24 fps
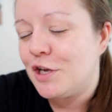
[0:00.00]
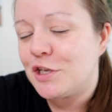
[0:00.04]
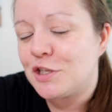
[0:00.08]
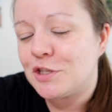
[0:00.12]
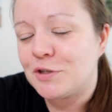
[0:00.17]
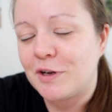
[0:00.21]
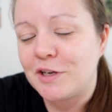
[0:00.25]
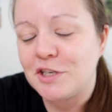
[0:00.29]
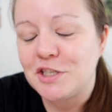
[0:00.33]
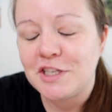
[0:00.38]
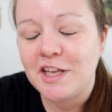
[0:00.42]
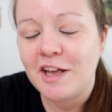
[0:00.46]

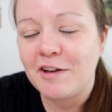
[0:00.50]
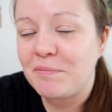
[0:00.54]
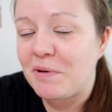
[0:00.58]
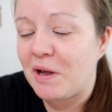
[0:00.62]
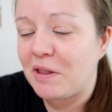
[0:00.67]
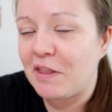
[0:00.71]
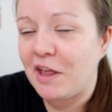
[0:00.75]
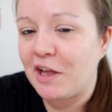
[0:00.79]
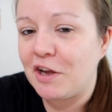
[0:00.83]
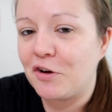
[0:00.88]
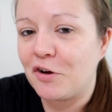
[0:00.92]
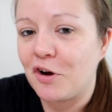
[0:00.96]
So I just have
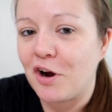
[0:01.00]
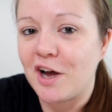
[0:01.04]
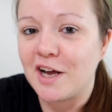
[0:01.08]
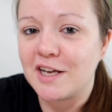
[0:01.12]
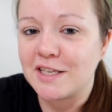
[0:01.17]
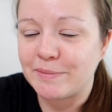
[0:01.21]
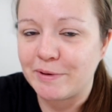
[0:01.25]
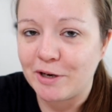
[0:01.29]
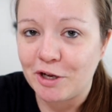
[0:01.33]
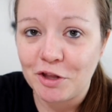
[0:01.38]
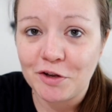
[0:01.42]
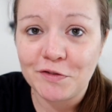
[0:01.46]
my leg
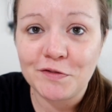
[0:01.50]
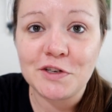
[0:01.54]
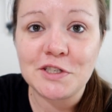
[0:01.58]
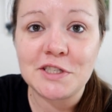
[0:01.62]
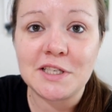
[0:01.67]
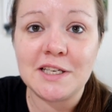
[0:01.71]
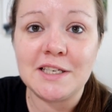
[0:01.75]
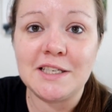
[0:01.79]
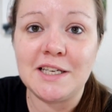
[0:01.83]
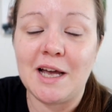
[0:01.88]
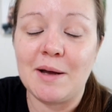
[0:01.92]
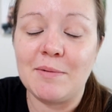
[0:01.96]
crossed, my other
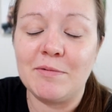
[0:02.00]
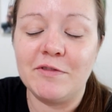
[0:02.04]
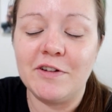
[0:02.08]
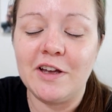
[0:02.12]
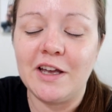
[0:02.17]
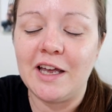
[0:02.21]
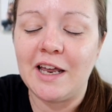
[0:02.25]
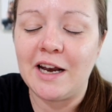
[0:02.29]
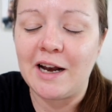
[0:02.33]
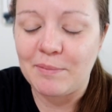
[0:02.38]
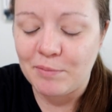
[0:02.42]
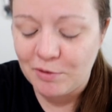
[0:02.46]
foot's on top of
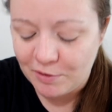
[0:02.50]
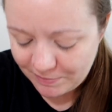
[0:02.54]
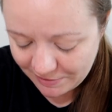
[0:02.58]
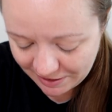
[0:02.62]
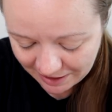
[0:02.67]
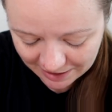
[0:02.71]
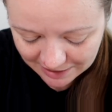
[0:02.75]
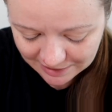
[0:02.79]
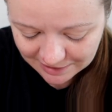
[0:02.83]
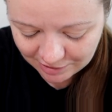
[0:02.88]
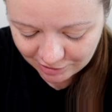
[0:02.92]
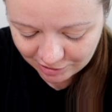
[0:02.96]
it, and I put my
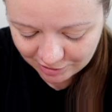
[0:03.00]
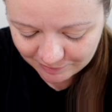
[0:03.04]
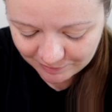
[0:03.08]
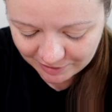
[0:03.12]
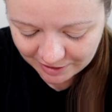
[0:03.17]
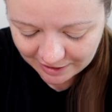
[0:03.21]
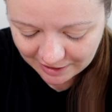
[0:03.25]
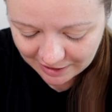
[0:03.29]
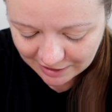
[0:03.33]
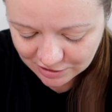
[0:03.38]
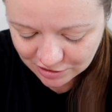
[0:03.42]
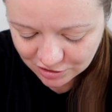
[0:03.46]
head down. I'm
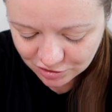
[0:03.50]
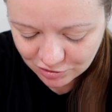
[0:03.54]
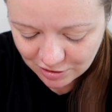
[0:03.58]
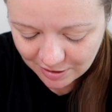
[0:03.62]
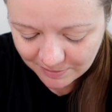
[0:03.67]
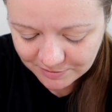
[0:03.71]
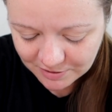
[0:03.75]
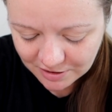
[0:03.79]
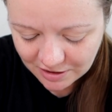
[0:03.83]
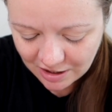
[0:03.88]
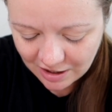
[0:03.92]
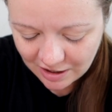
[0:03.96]
like, I just
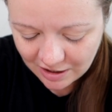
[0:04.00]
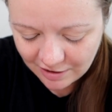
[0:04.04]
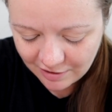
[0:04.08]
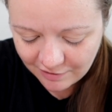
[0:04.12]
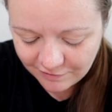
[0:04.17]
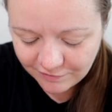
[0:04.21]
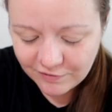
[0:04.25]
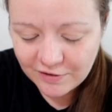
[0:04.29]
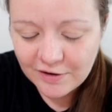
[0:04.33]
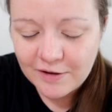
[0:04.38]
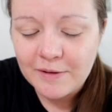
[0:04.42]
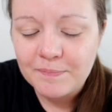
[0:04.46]
dropped a
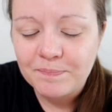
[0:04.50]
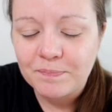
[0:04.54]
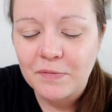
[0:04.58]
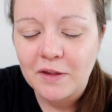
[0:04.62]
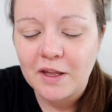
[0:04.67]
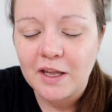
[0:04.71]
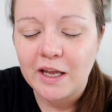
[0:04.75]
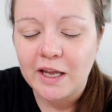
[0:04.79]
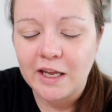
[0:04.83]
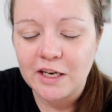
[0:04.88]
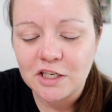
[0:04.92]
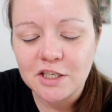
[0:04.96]
knife
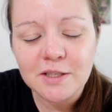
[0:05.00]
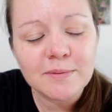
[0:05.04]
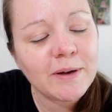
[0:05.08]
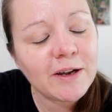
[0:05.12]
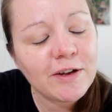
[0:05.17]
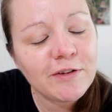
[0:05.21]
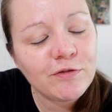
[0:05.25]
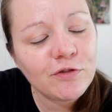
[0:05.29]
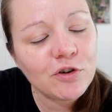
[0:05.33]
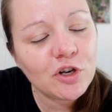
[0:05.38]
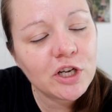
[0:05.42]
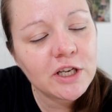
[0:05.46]
into
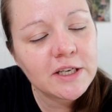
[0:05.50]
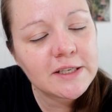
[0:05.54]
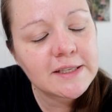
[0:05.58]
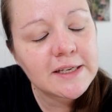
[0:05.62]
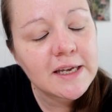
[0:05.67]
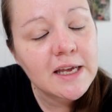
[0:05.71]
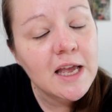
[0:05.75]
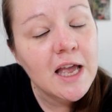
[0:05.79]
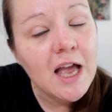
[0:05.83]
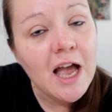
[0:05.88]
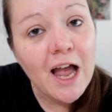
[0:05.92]
my foot.